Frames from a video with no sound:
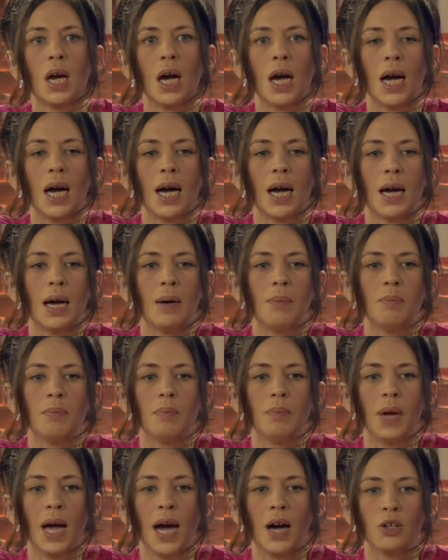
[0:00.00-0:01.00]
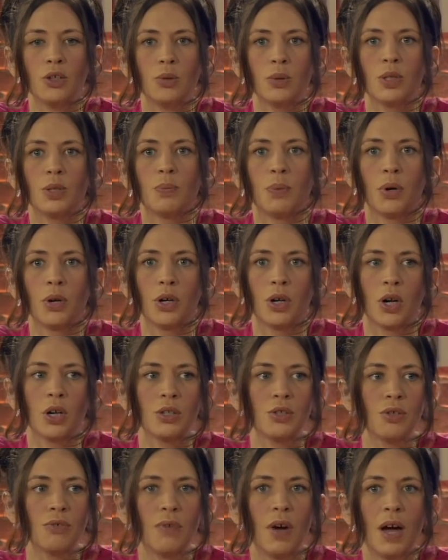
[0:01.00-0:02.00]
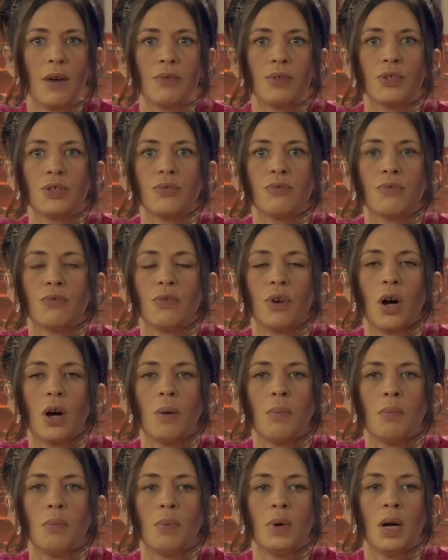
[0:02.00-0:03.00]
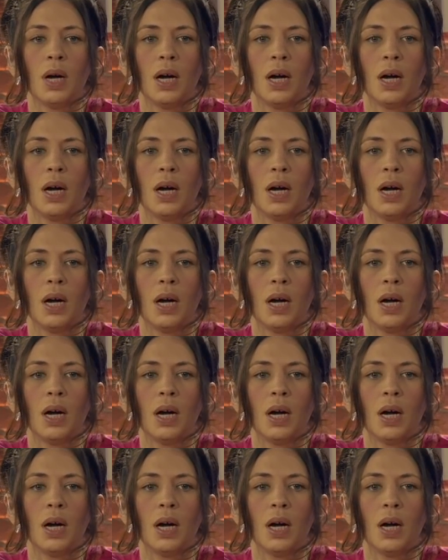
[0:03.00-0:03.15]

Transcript: Auschwitz-Birkenau survivors from